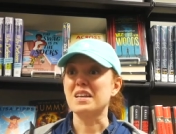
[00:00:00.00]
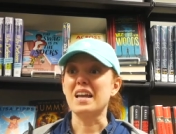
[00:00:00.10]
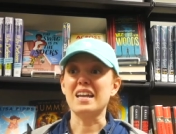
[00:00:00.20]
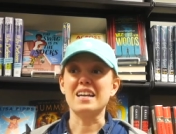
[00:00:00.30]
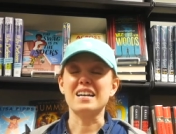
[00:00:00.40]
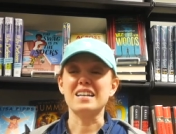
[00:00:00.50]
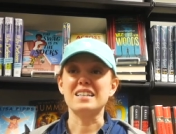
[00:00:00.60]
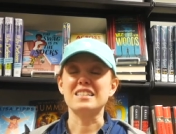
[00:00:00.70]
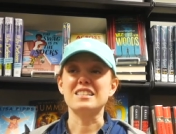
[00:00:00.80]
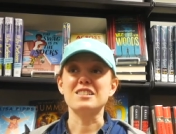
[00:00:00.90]

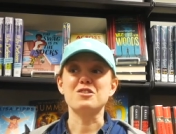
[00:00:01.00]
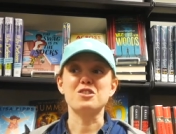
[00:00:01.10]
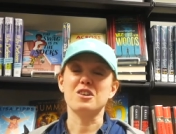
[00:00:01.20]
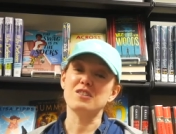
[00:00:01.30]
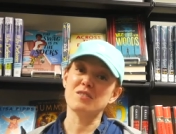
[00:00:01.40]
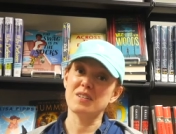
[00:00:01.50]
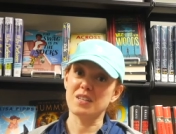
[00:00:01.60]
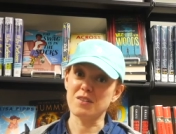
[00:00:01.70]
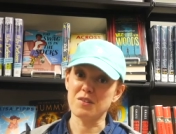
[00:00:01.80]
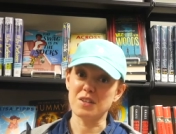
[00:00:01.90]
and she also has
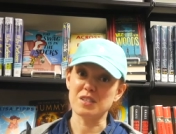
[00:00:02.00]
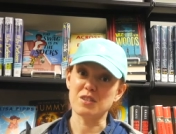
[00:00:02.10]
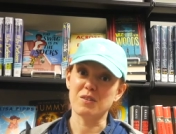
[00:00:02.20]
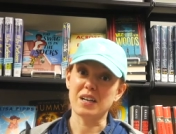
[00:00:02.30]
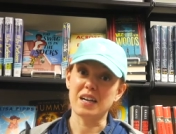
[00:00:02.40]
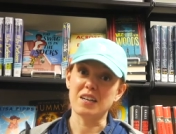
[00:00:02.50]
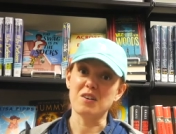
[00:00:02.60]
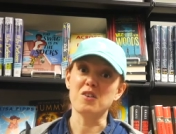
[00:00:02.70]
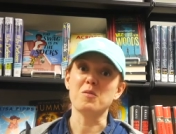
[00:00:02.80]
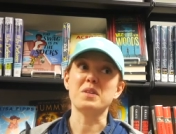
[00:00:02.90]
other things going on at
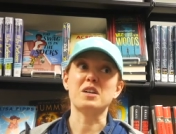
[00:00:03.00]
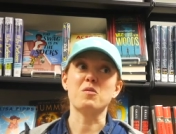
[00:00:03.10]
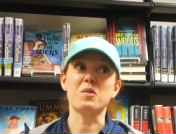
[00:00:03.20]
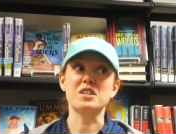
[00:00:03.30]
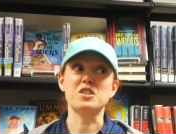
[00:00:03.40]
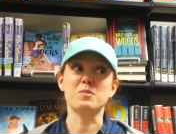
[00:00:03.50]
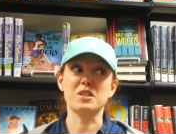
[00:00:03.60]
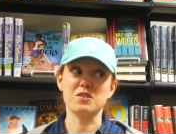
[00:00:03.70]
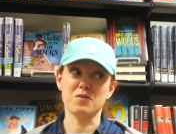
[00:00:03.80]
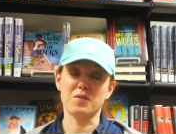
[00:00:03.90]
home like when she
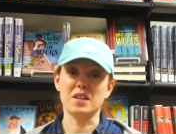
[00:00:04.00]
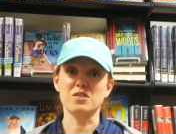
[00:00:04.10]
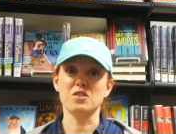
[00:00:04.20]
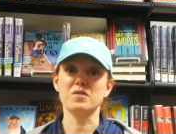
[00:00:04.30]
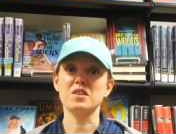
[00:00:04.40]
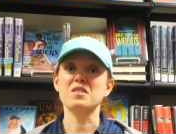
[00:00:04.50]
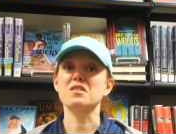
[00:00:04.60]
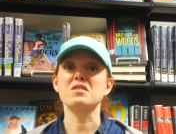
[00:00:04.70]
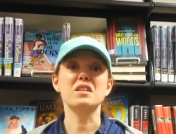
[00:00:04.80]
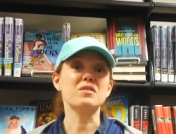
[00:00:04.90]
brings her friends over
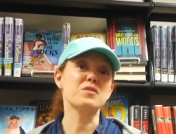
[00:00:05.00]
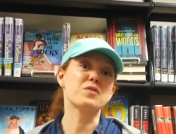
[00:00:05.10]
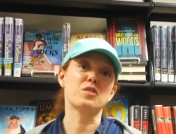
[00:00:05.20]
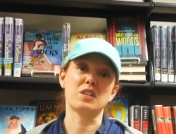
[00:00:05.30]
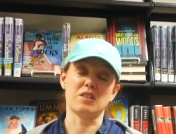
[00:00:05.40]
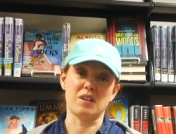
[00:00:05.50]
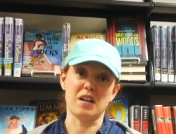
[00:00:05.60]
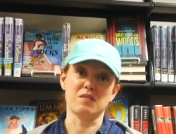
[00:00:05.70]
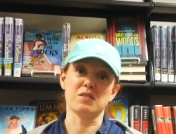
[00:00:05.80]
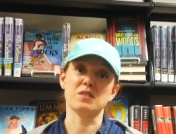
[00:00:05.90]
there's never food in her
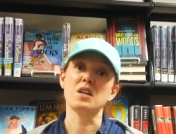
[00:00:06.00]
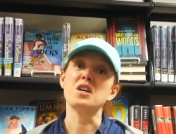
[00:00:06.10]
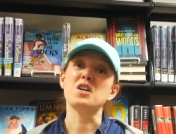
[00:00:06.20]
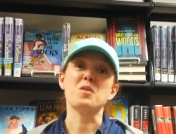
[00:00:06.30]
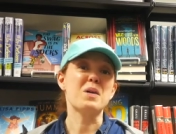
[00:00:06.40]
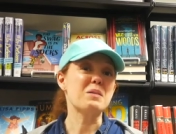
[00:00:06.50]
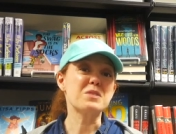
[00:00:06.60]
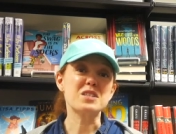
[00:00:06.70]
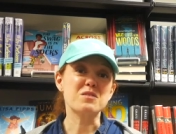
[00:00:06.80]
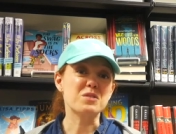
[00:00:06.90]
house her mom
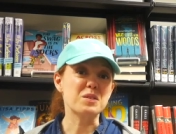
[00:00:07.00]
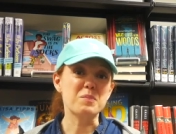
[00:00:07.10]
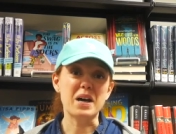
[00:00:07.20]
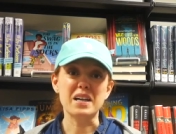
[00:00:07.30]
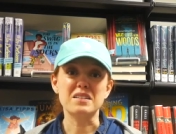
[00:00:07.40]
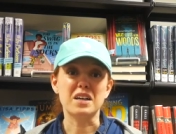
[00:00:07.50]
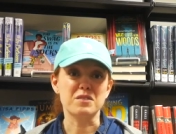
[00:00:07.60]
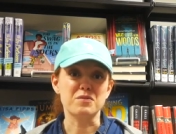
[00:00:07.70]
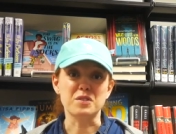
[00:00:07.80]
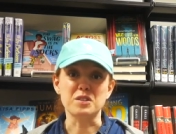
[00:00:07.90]
doesn't really buy a lot of
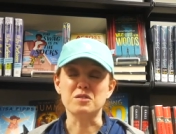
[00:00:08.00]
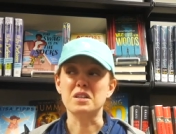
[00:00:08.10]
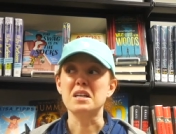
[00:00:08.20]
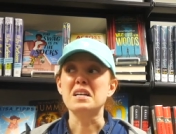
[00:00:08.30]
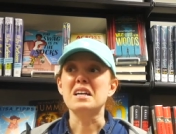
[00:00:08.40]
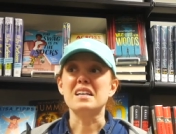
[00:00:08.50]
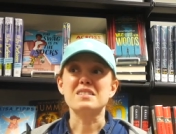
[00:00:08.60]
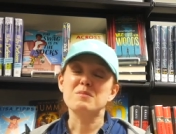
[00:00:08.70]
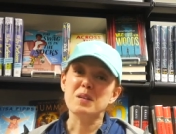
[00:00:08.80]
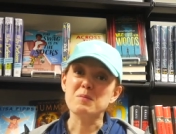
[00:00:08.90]
food and
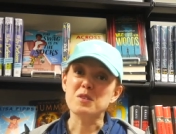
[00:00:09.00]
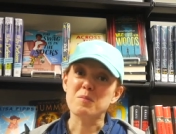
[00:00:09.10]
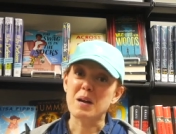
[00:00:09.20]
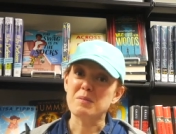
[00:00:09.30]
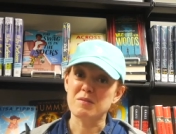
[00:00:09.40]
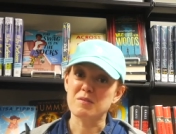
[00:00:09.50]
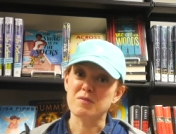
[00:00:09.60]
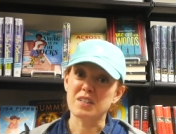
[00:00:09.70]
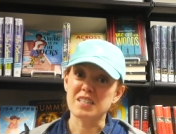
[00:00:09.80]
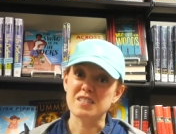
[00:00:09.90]
sometimes her mom even
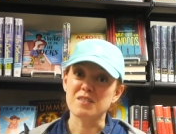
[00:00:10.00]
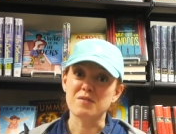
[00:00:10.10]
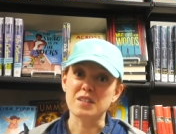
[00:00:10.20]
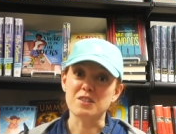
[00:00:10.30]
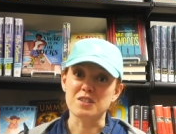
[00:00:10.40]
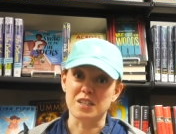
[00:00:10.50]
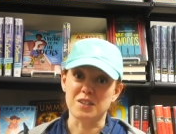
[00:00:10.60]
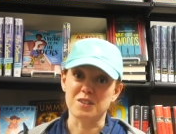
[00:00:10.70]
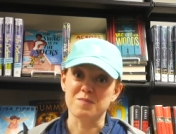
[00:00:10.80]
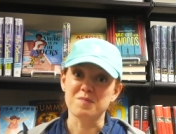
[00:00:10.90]
forgets to feed her dinner